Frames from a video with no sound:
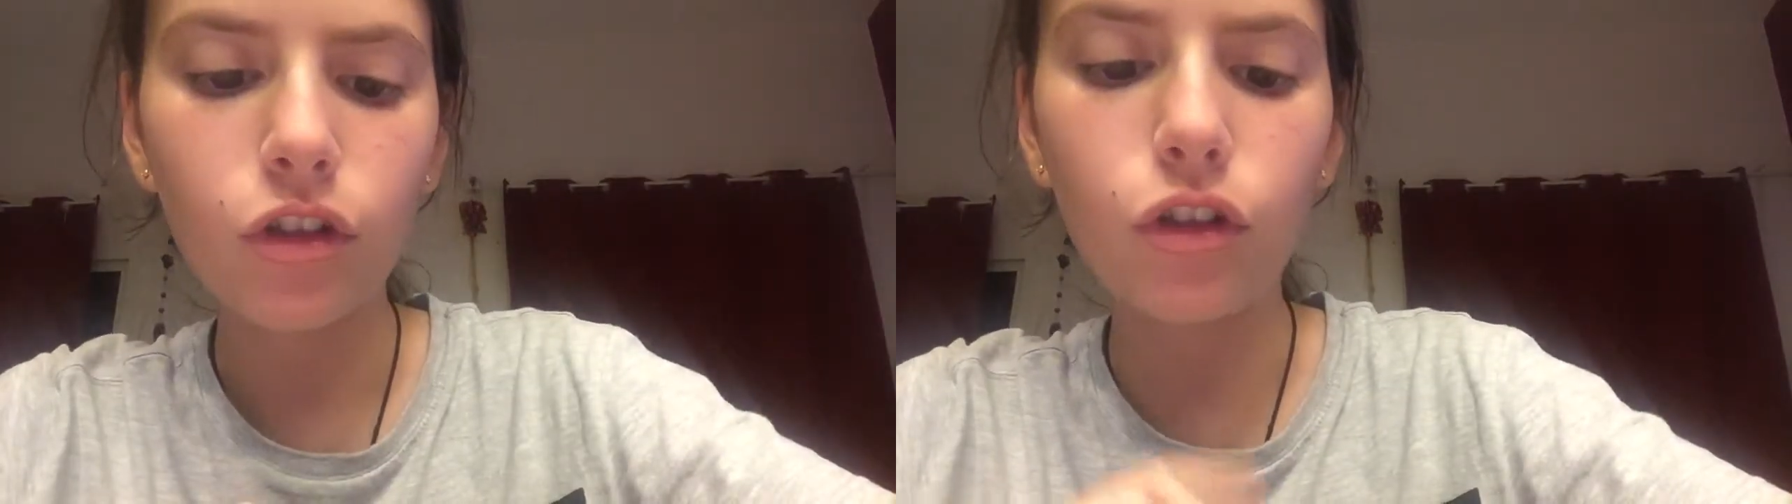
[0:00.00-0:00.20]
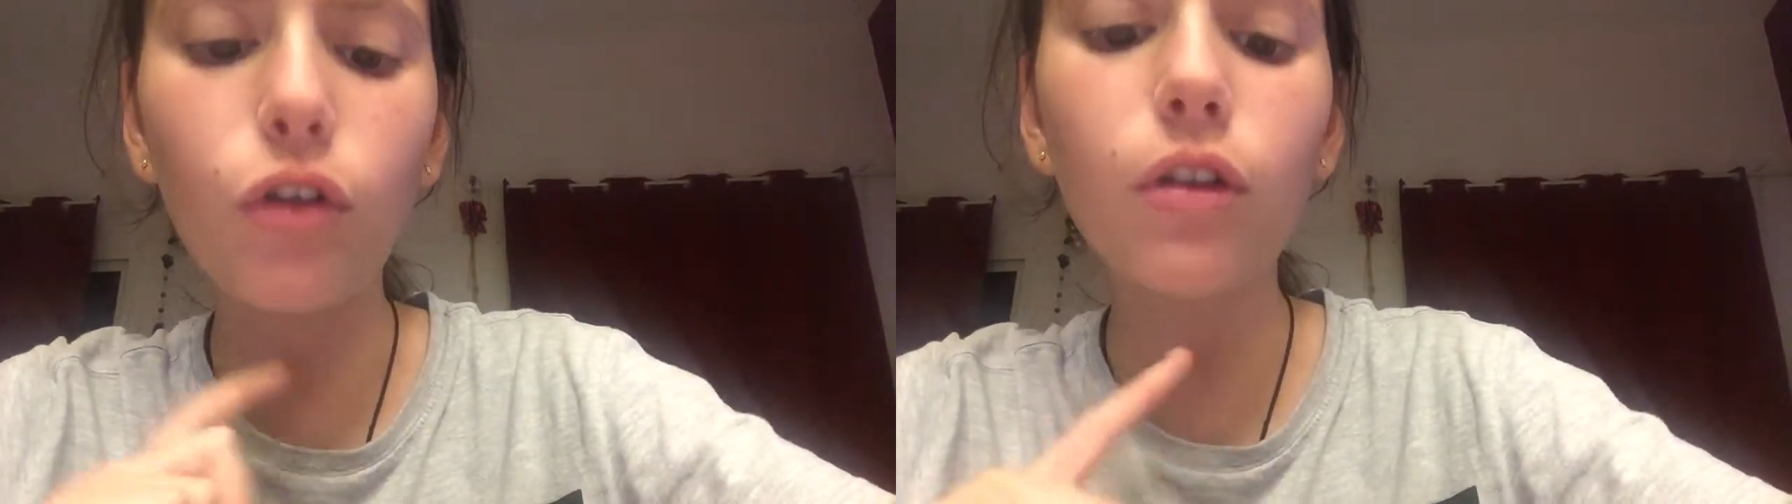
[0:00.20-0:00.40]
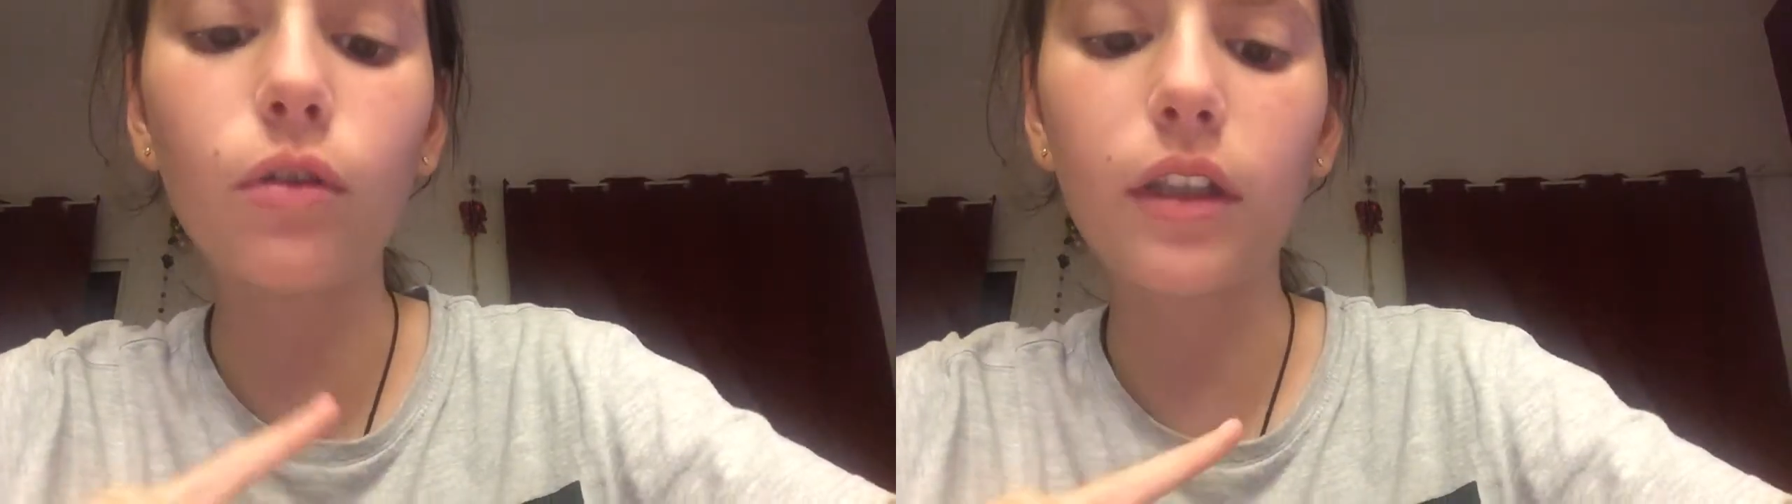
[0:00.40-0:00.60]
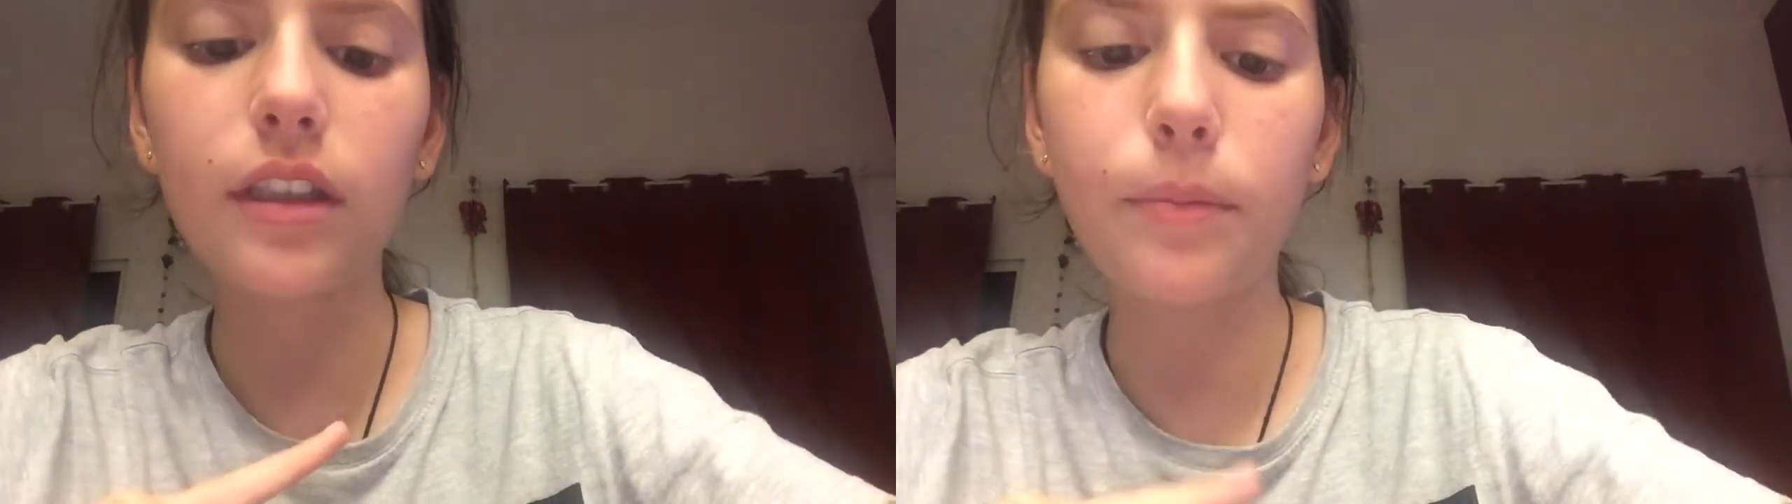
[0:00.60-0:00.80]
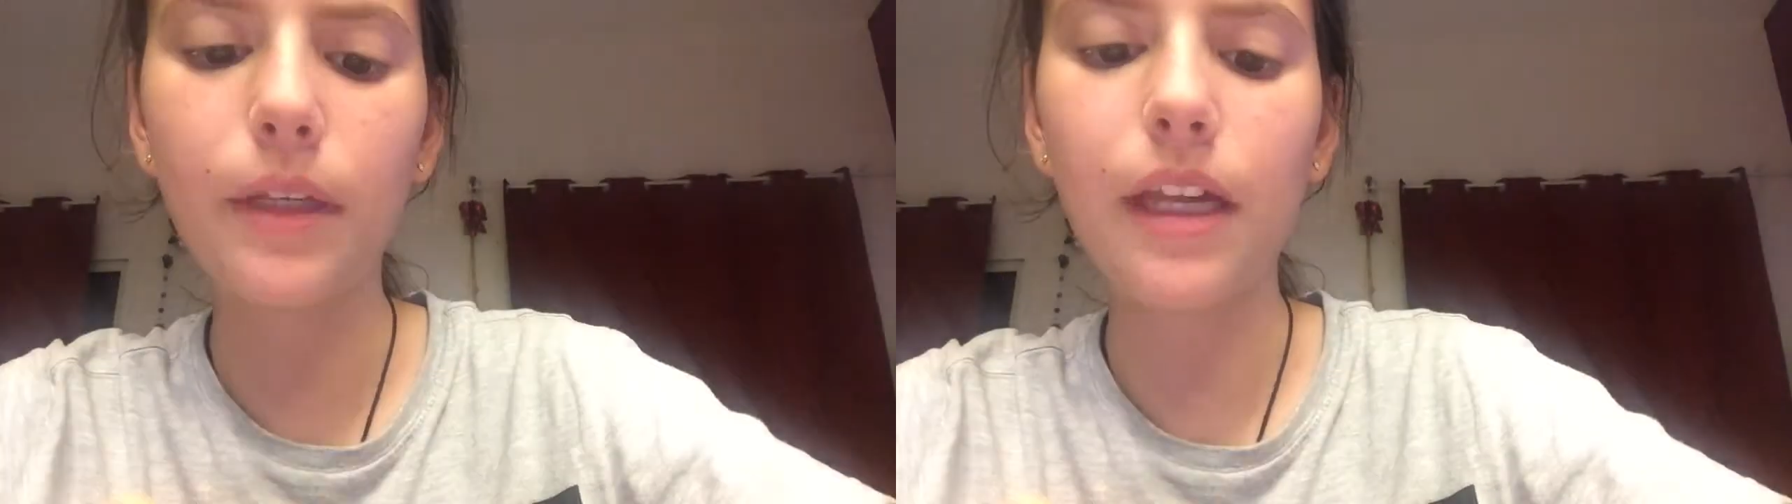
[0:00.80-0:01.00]
"You're going
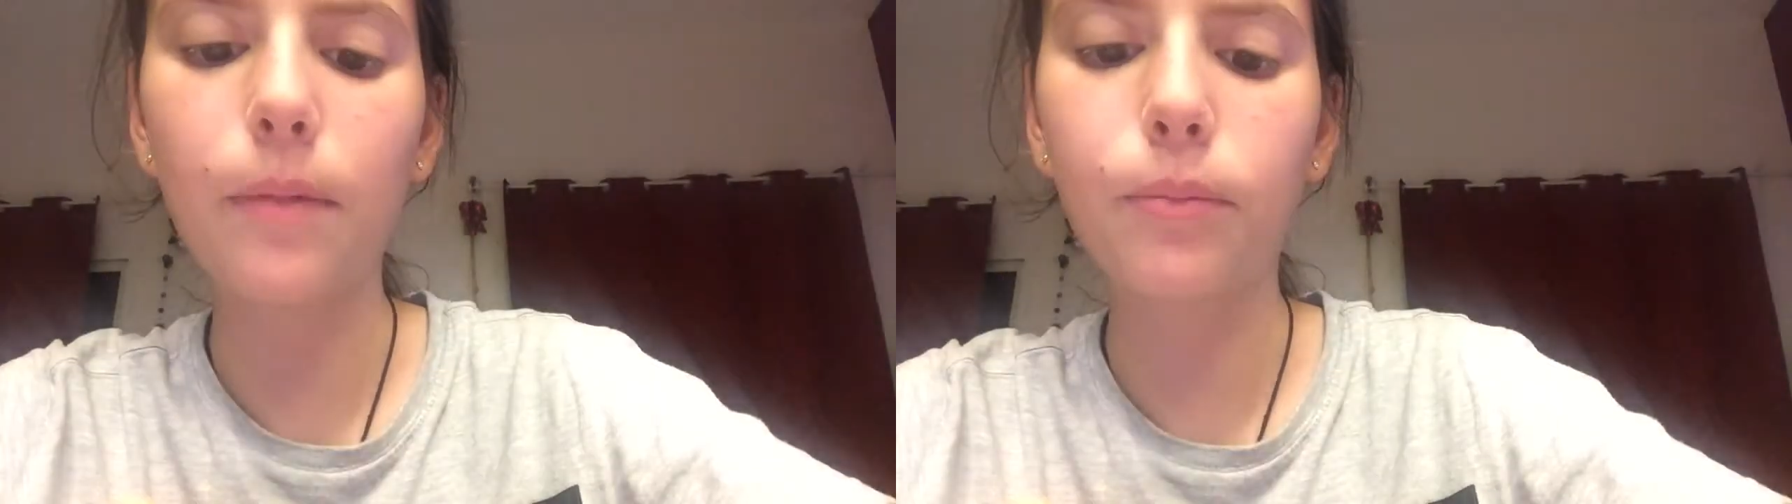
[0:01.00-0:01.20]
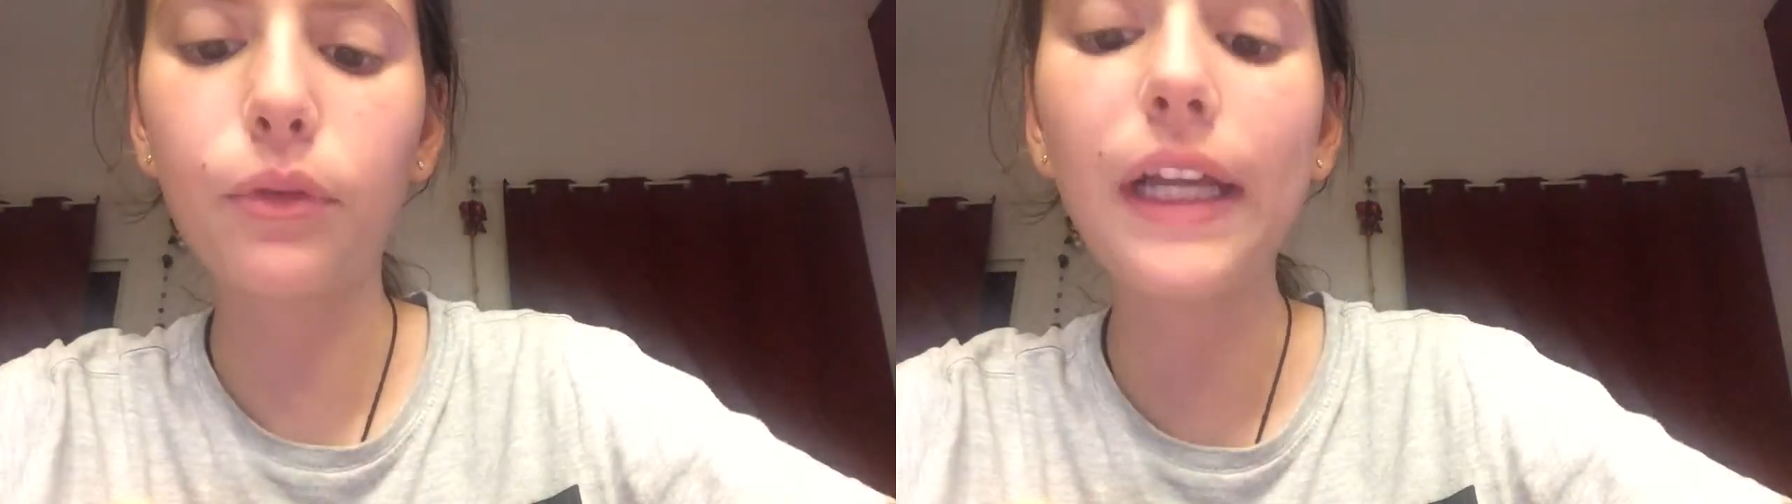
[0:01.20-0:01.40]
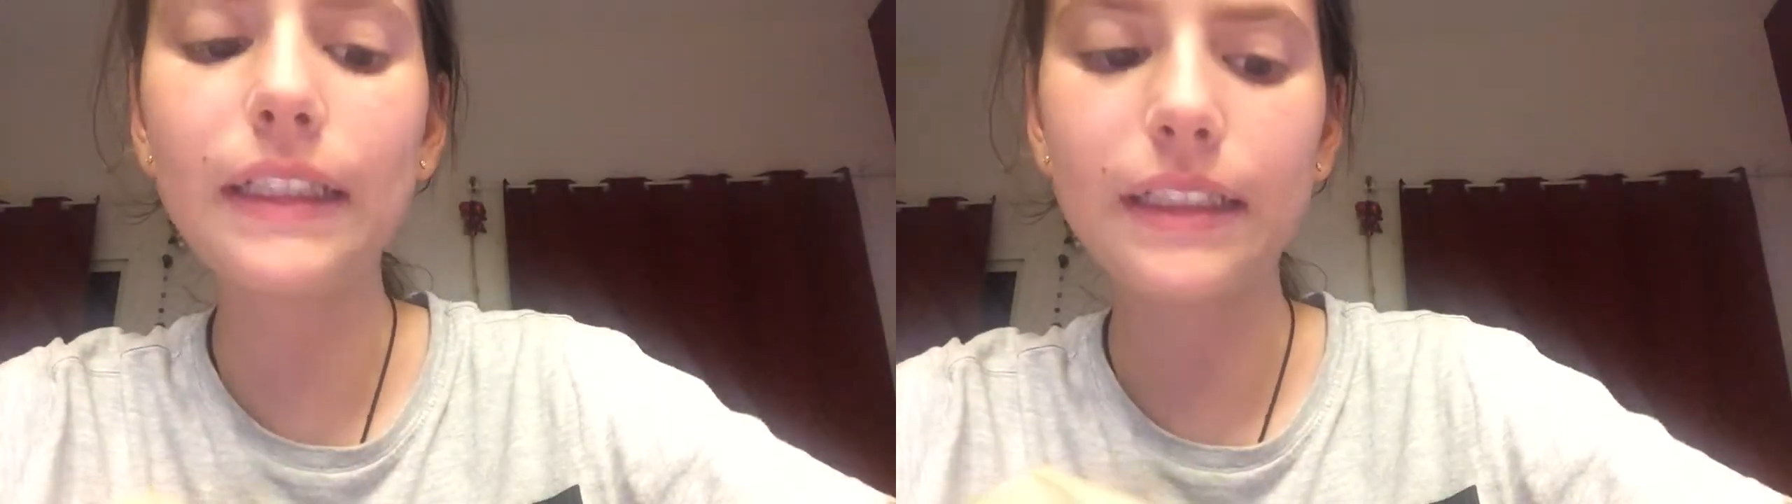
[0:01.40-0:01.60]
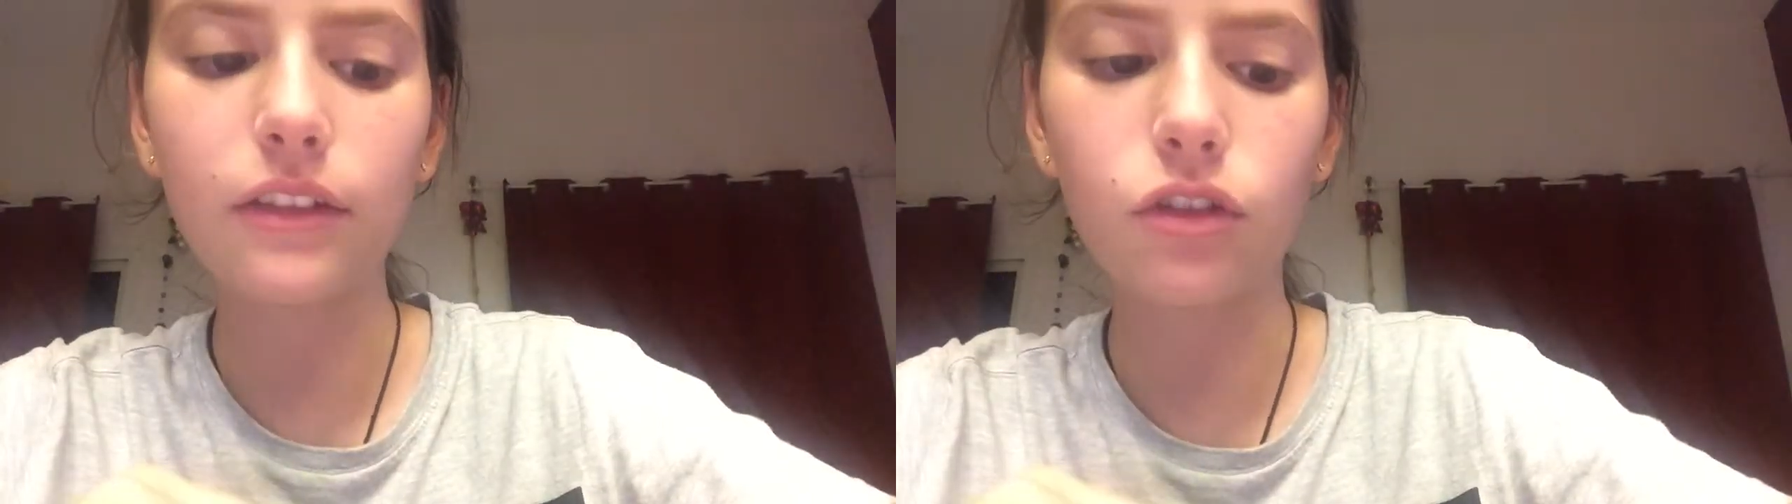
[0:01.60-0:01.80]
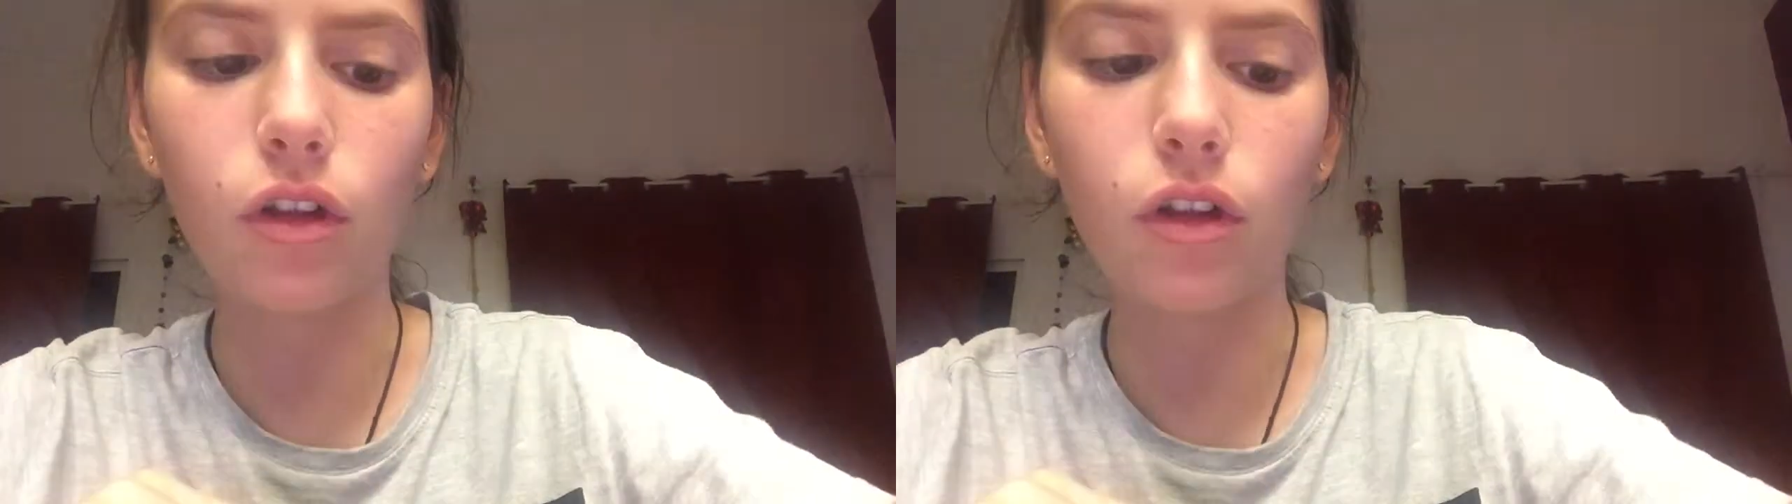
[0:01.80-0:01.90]
to be an apprentice,